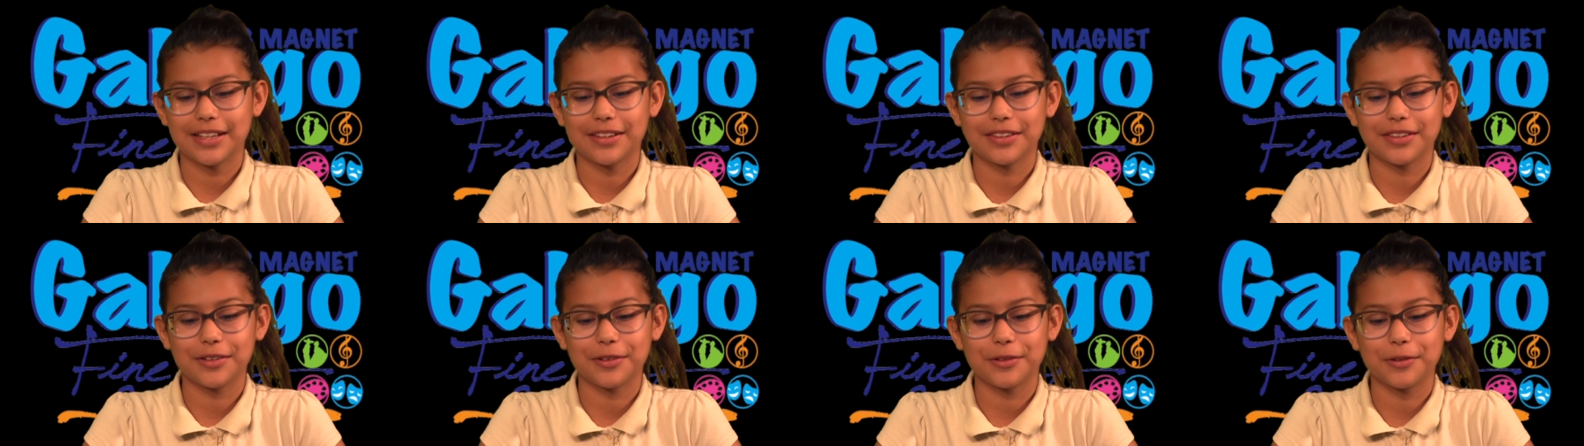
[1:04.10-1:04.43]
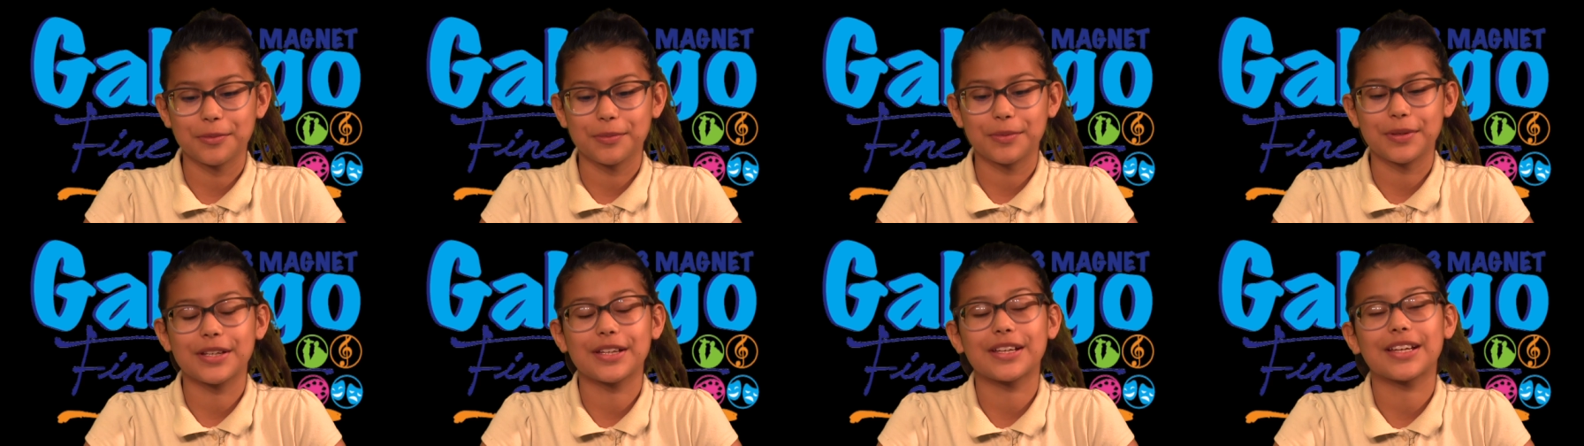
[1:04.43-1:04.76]
there
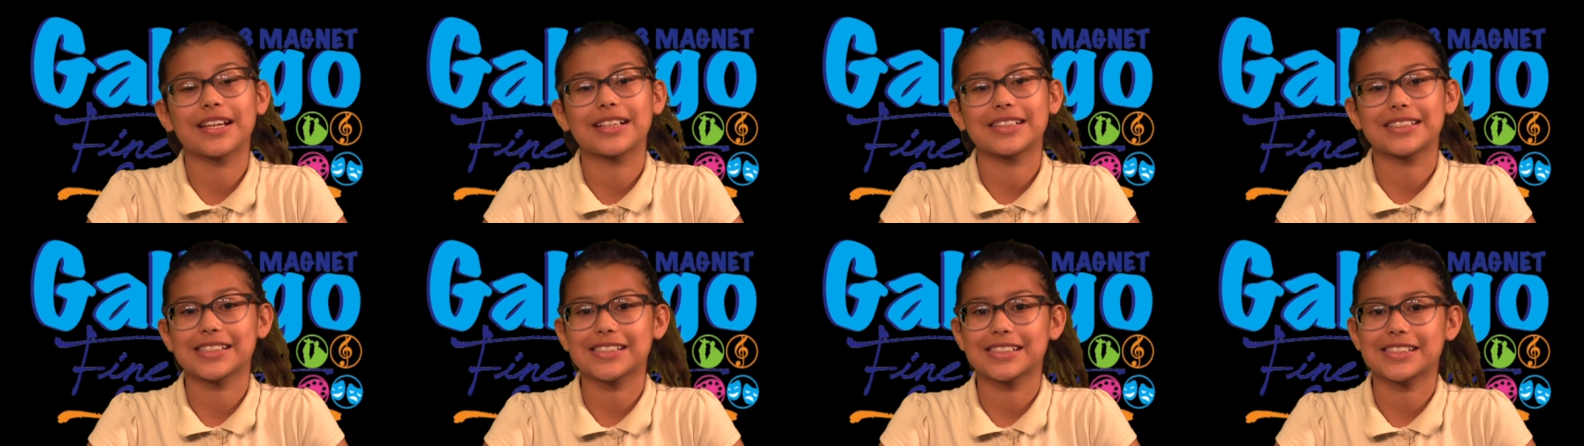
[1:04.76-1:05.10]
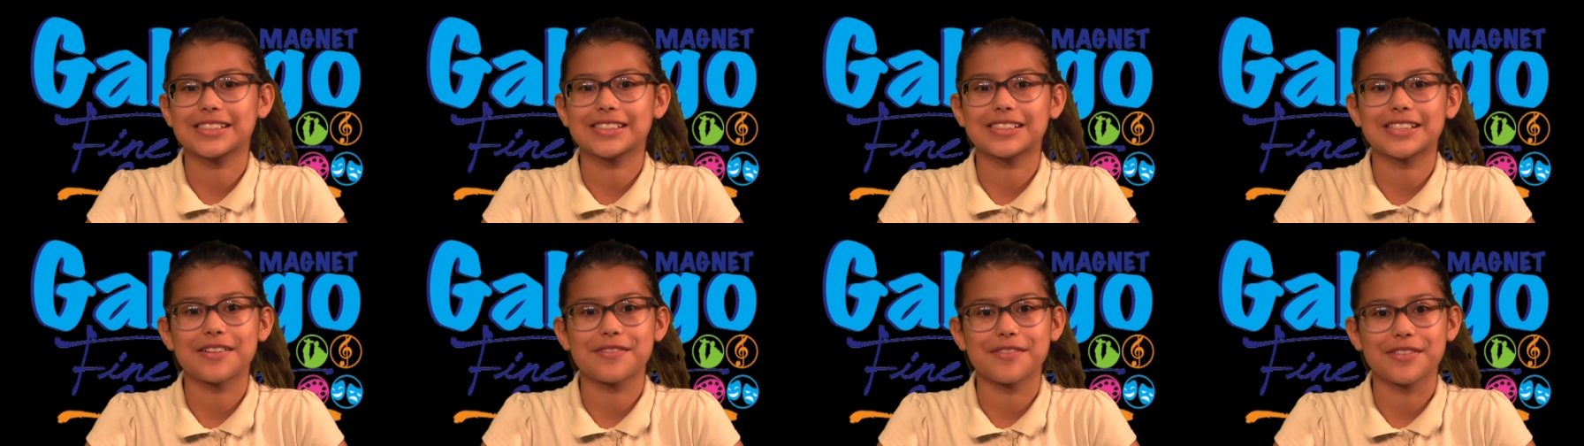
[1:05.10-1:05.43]
will be a 6th
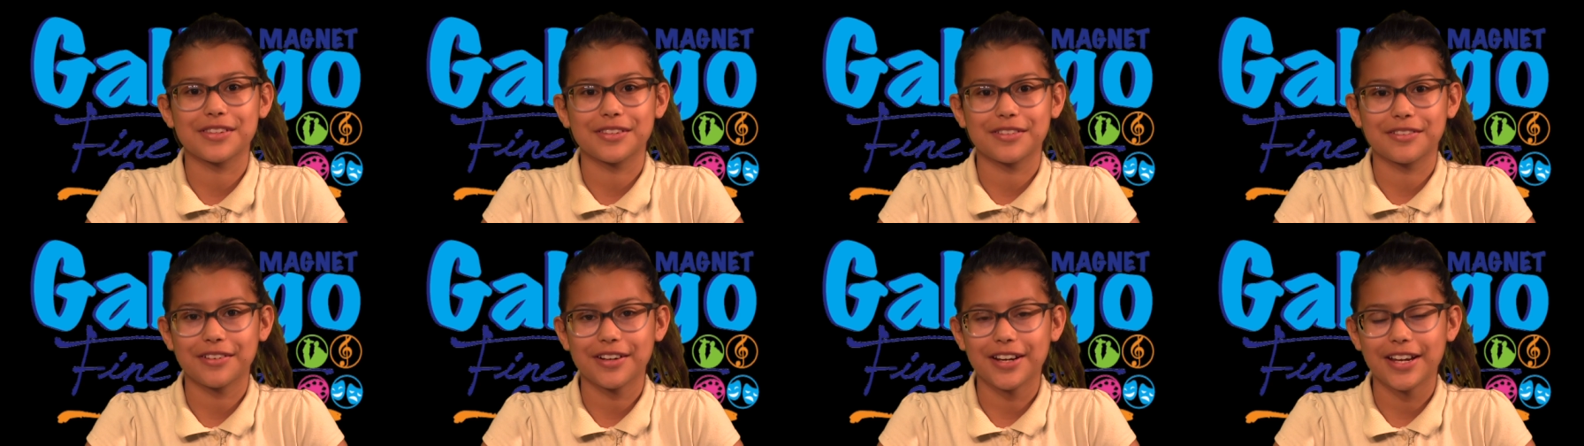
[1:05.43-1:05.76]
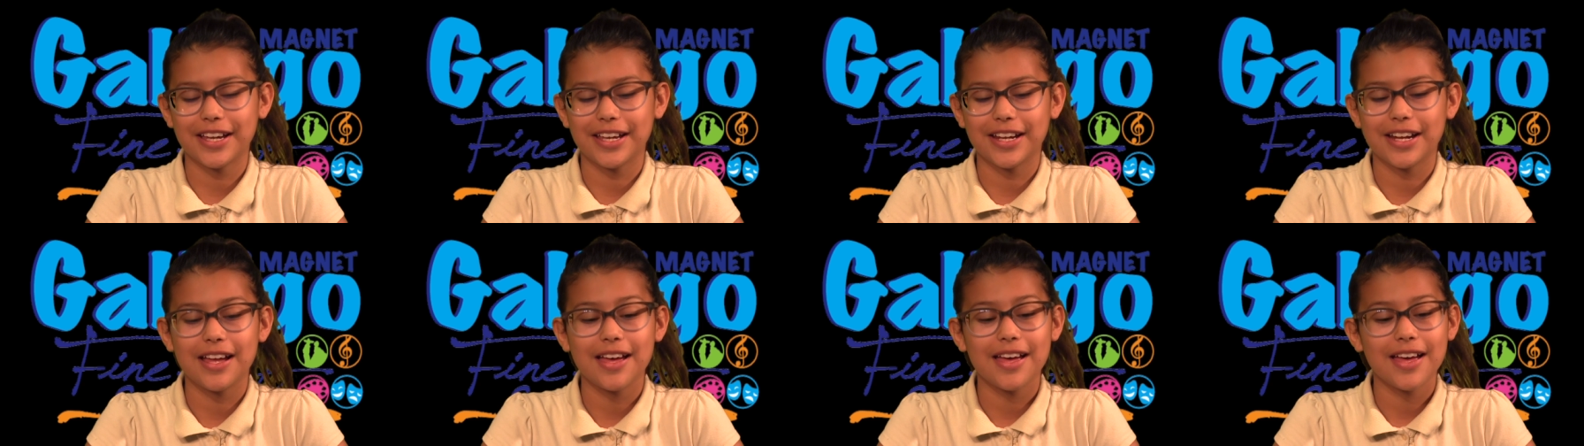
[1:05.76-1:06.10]
and 7th
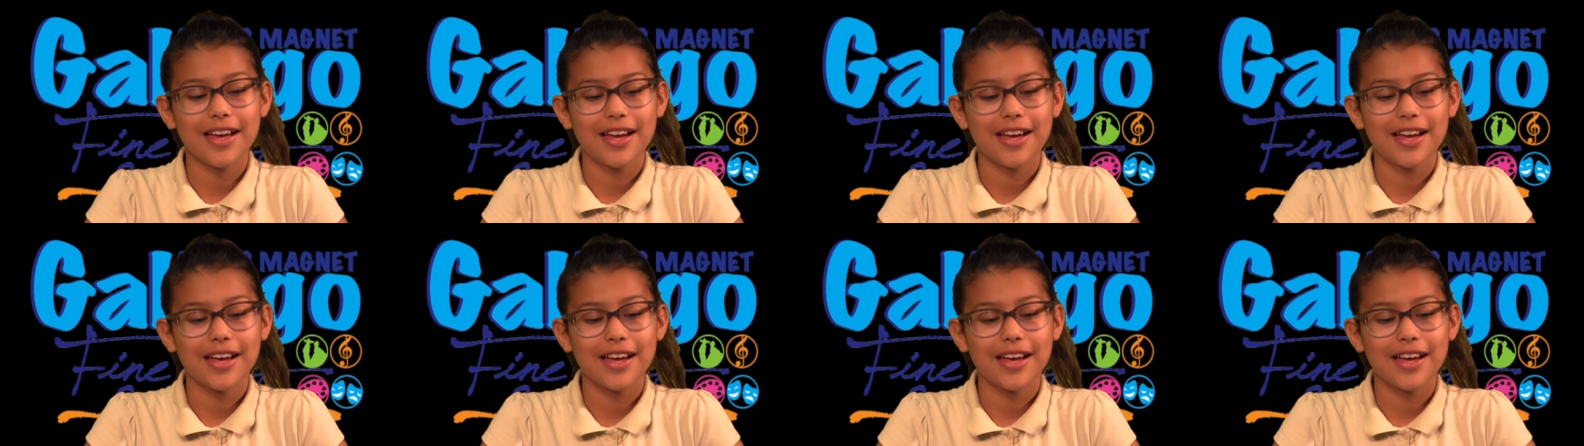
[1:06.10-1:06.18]
grade